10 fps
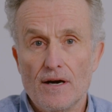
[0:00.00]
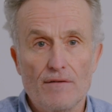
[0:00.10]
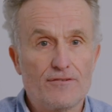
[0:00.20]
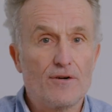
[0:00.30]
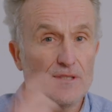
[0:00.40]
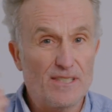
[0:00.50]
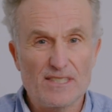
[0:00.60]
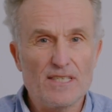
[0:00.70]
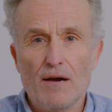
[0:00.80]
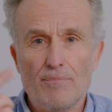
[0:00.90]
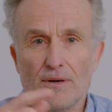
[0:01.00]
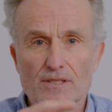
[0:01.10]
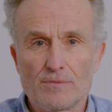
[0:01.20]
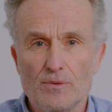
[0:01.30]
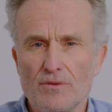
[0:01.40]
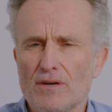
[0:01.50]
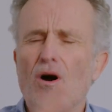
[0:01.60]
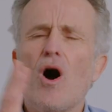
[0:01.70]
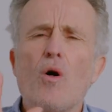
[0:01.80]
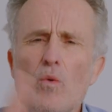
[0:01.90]
Of course it's not possible. There
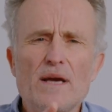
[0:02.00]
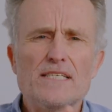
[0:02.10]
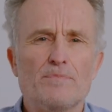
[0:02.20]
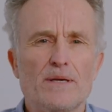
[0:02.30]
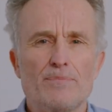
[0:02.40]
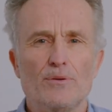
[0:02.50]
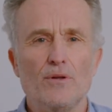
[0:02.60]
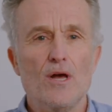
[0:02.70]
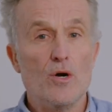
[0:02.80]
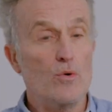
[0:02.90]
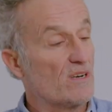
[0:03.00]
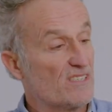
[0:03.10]
are always people who are